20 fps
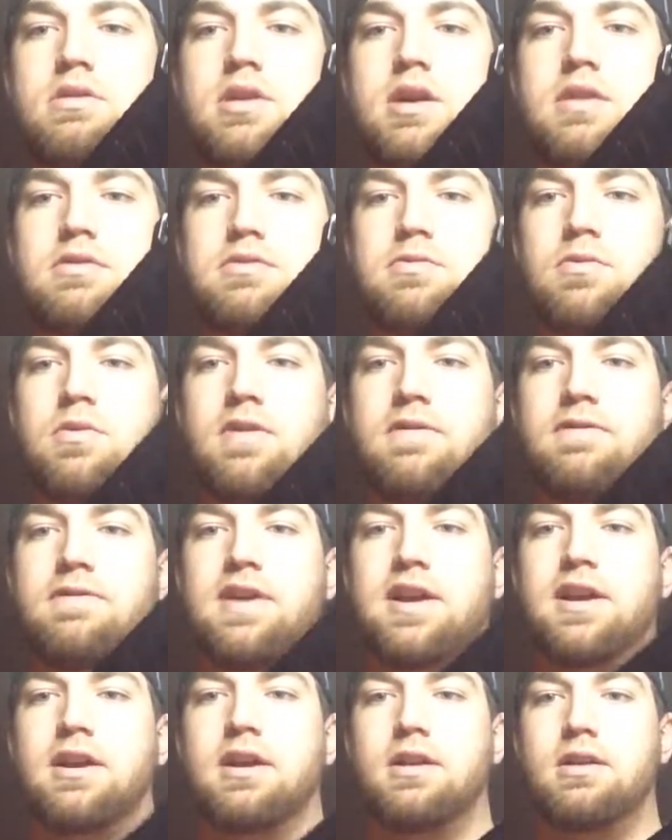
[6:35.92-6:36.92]
That was one
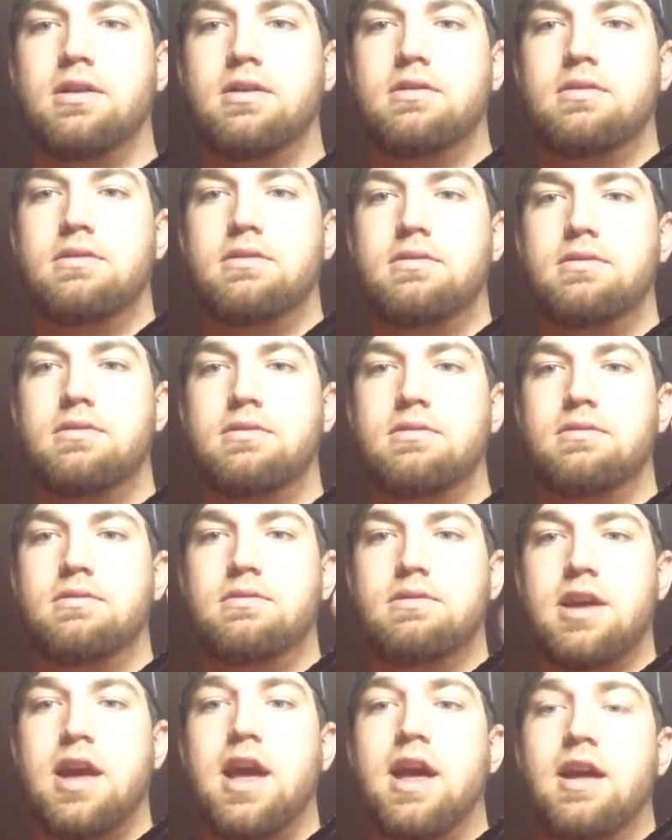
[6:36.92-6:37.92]
finger.
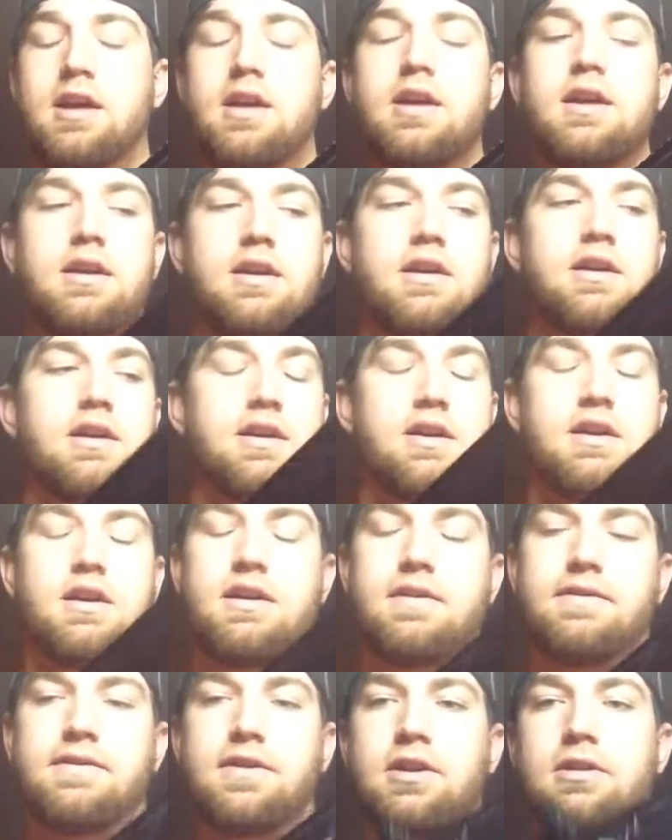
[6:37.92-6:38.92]
Yeah.
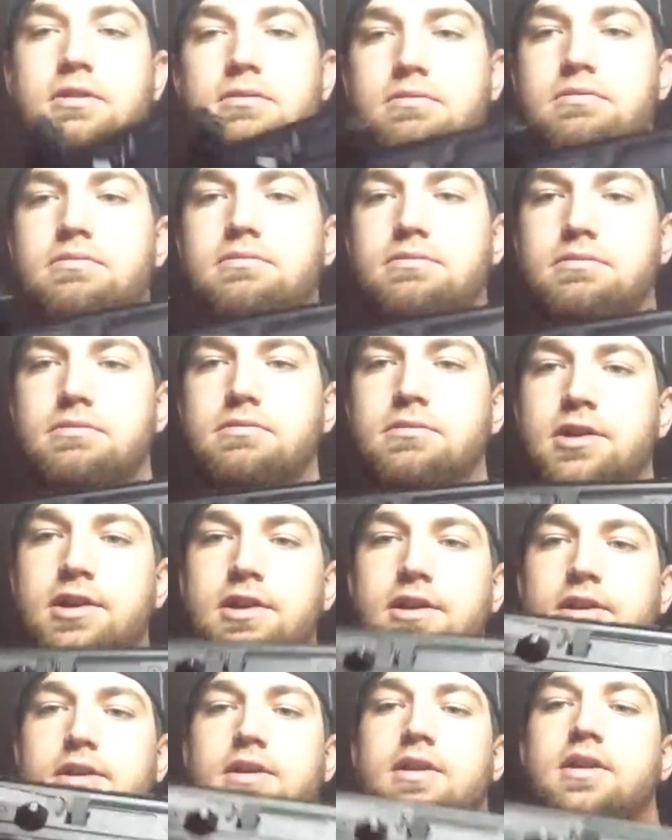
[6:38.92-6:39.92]
If you
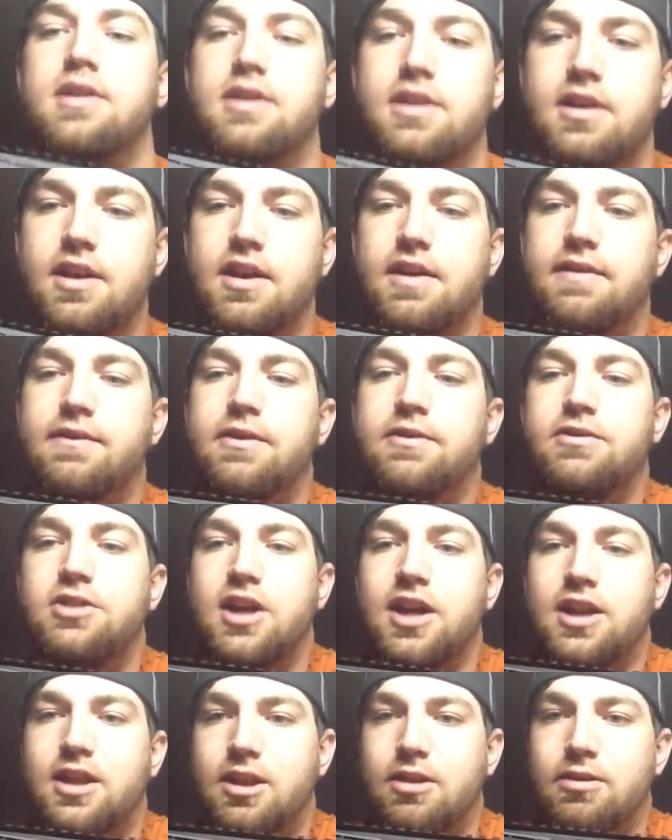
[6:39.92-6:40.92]

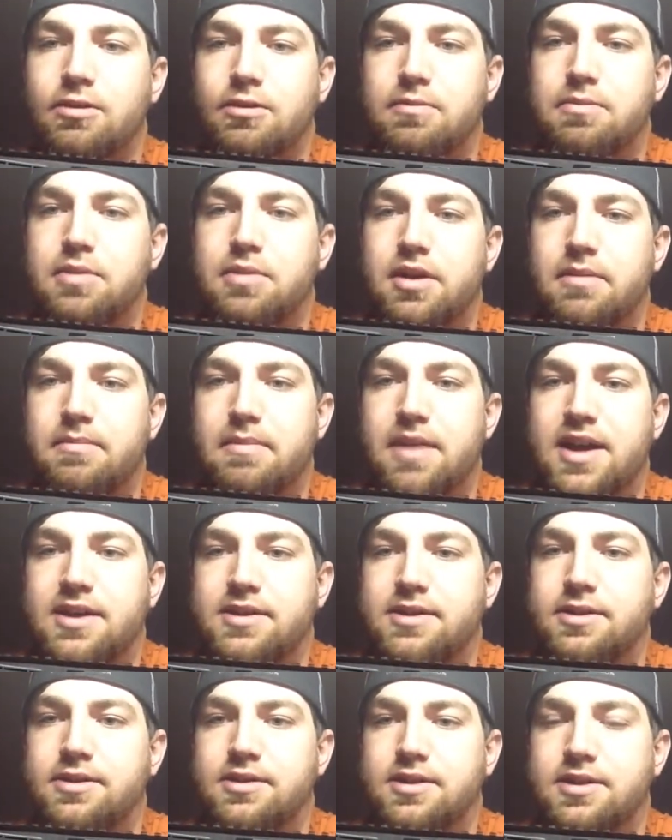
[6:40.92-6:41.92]
shot the old pump
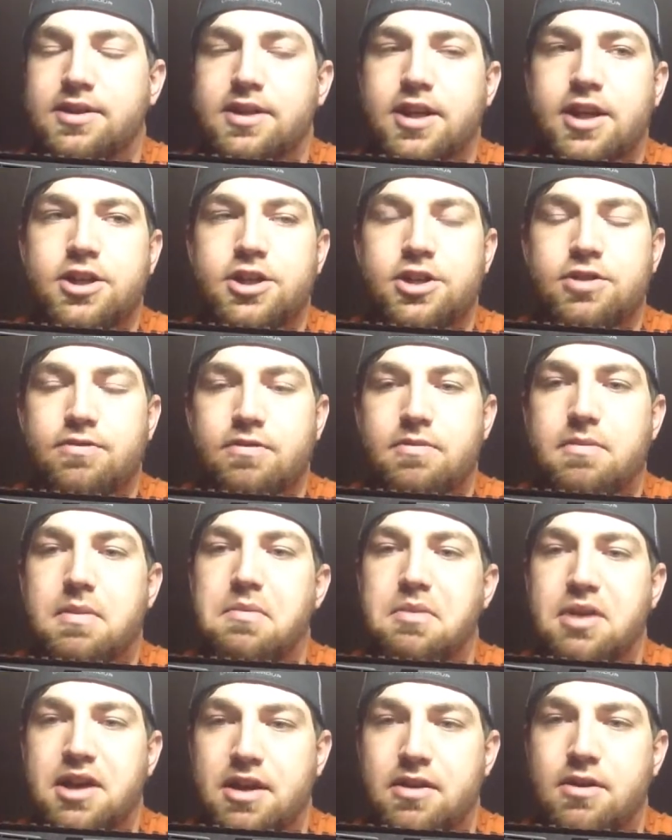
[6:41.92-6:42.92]
masters and such, you
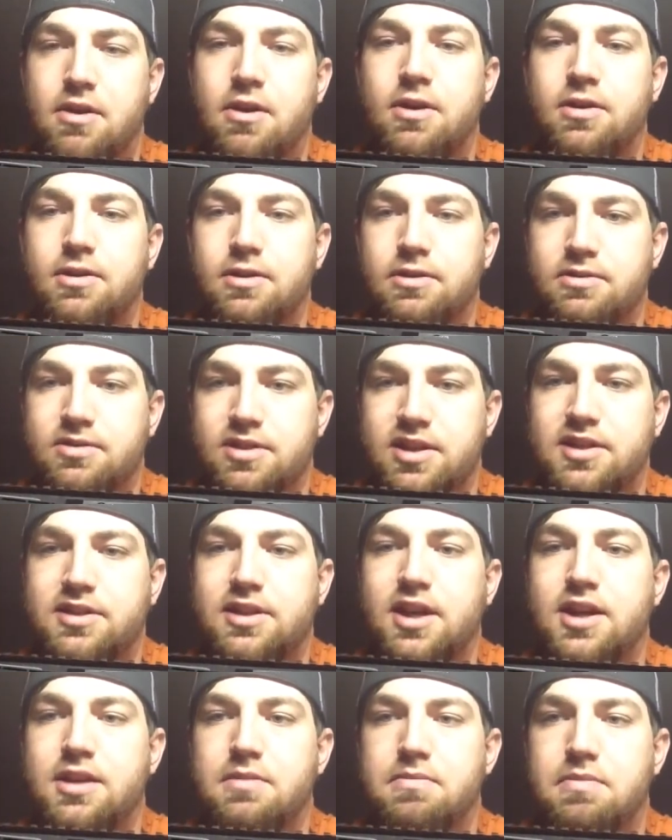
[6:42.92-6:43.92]
remember how hard those things
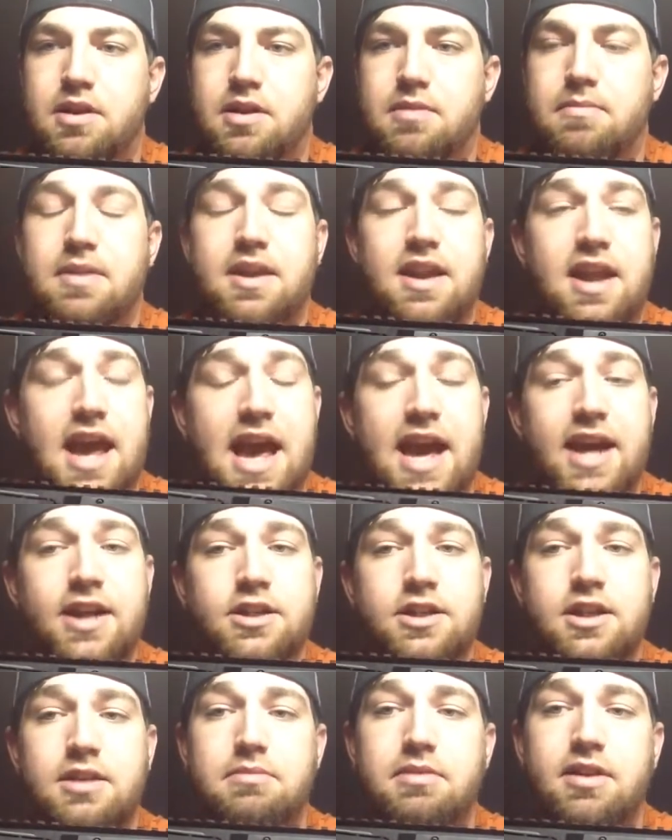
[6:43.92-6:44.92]
got to pump. And
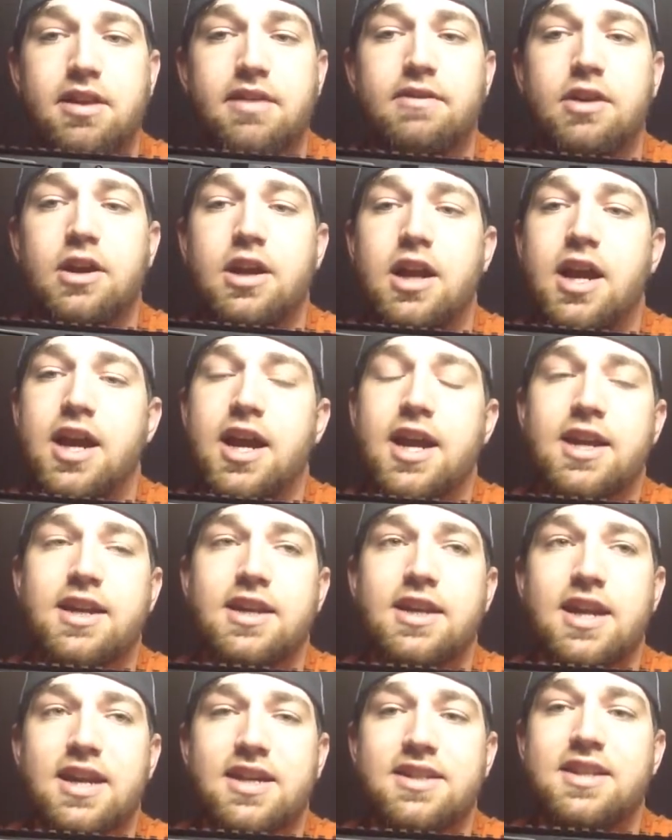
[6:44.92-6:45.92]
actually, believe it or not,
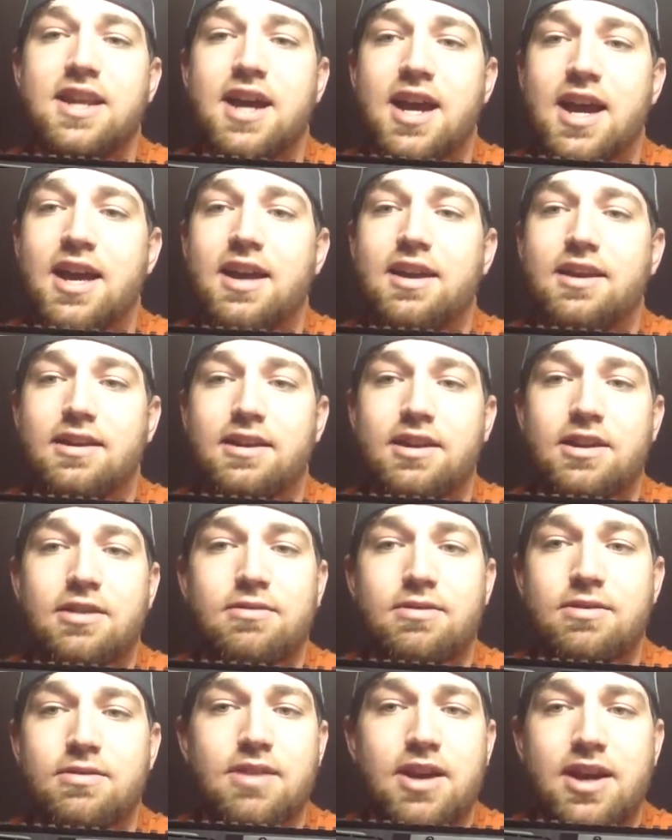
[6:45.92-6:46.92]

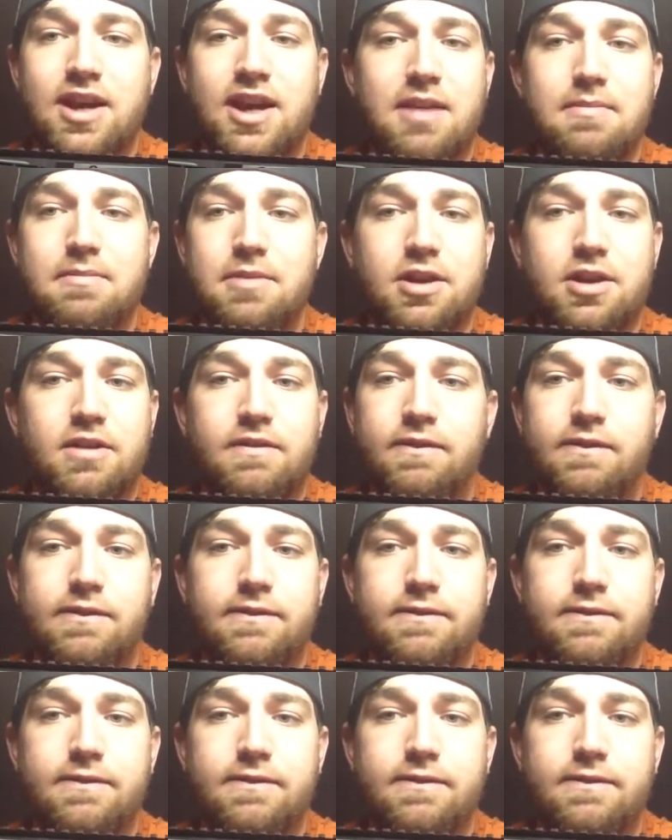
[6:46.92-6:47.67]
you do not get much